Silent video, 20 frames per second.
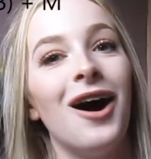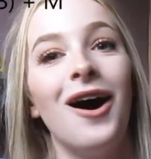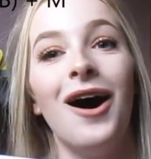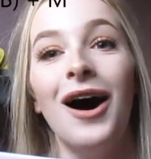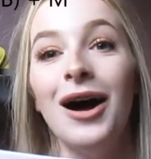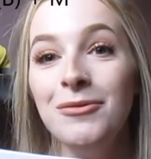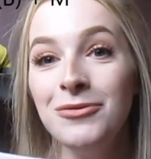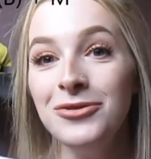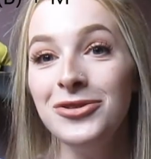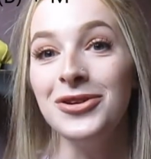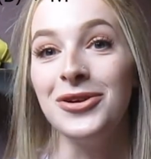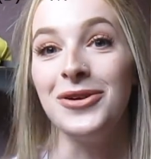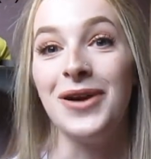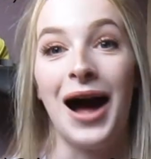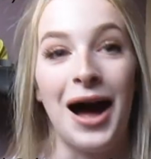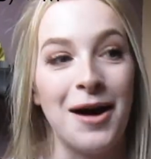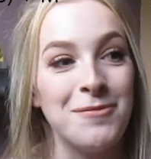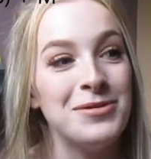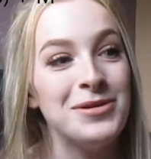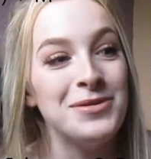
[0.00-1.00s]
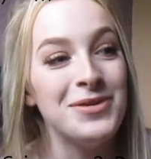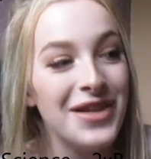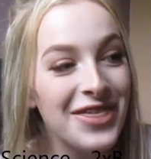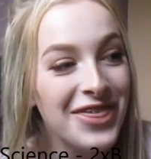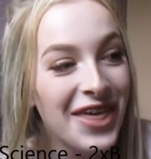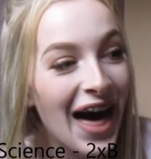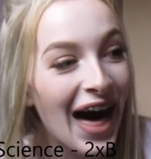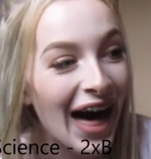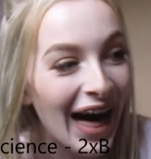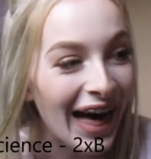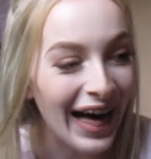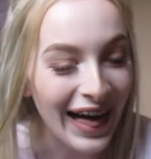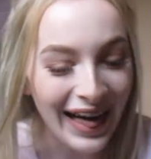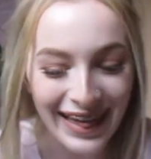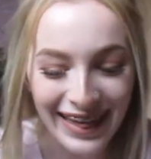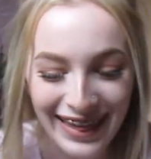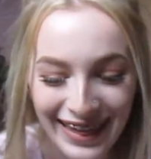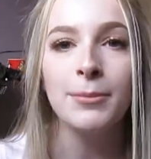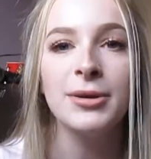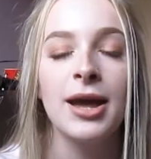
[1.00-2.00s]
I'm so happy with that.
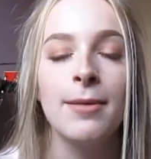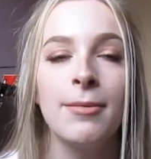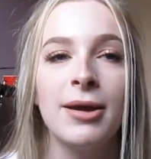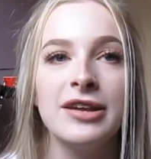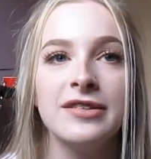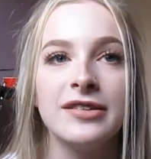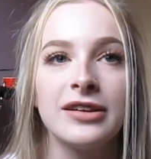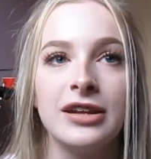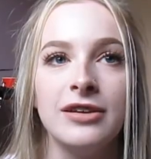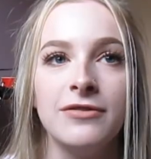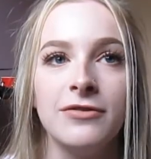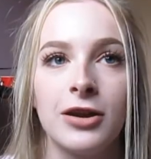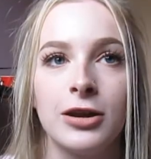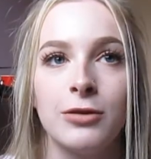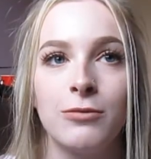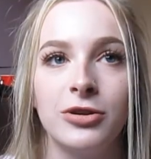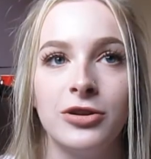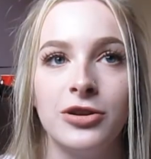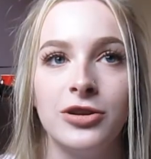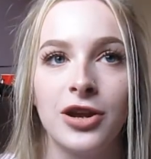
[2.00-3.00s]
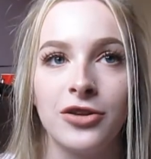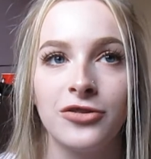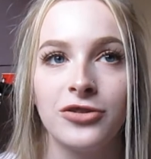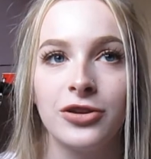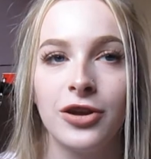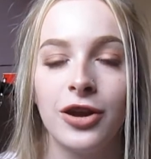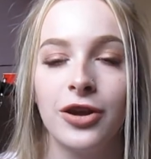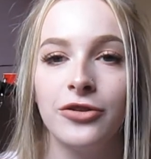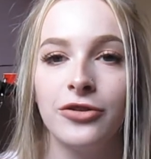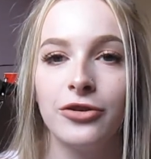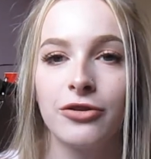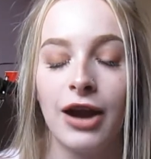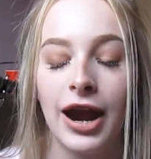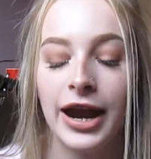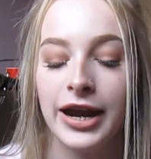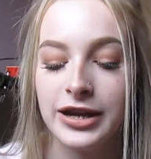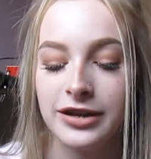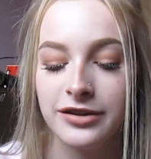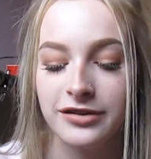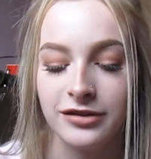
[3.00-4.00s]
But yeah, basically for anyone who doesn't know, the
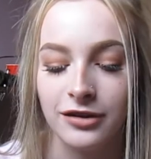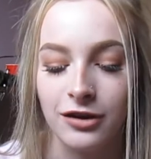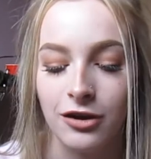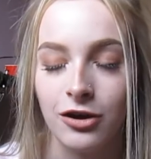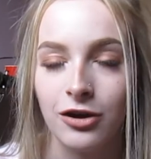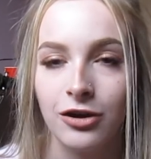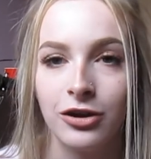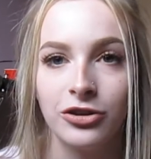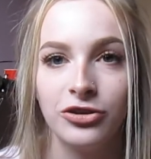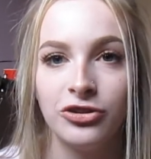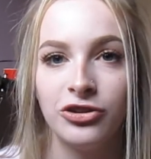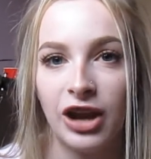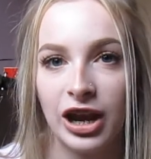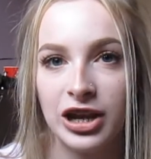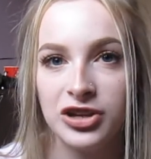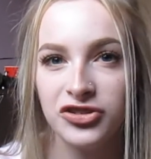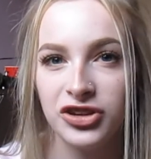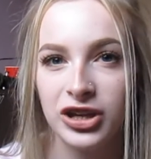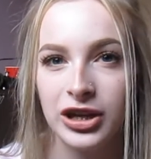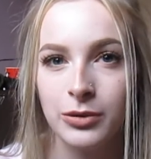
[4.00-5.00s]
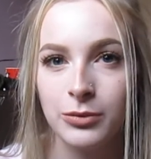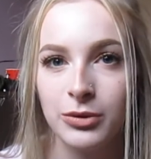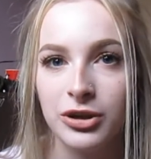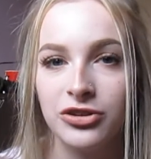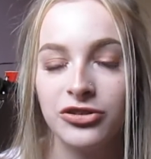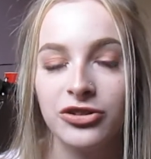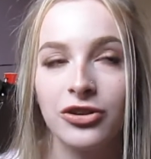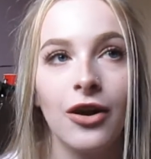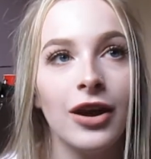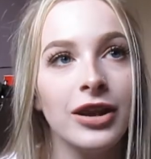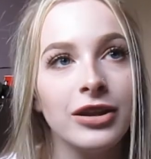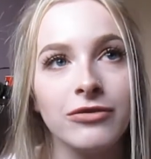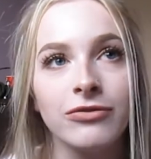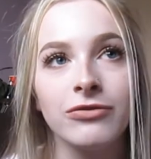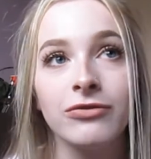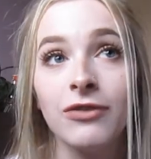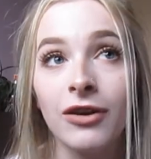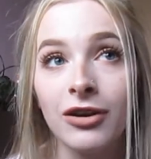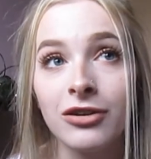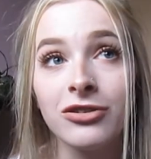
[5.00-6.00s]
grades are changing, which kind of
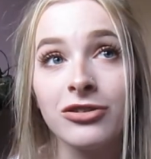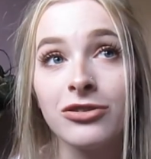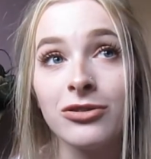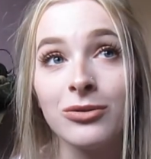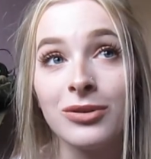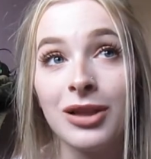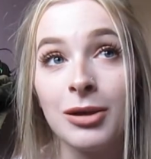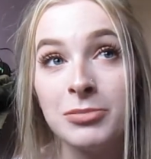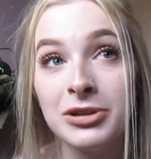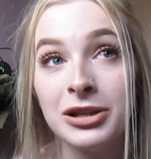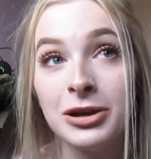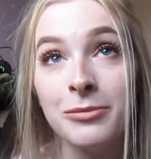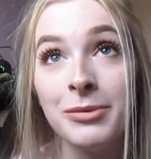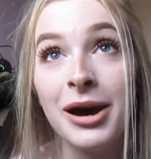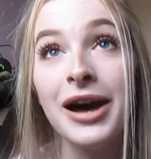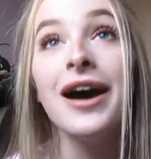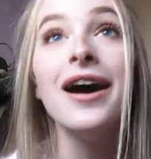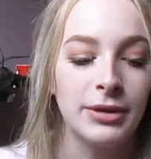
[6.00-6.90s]
fucks us all up a little bit.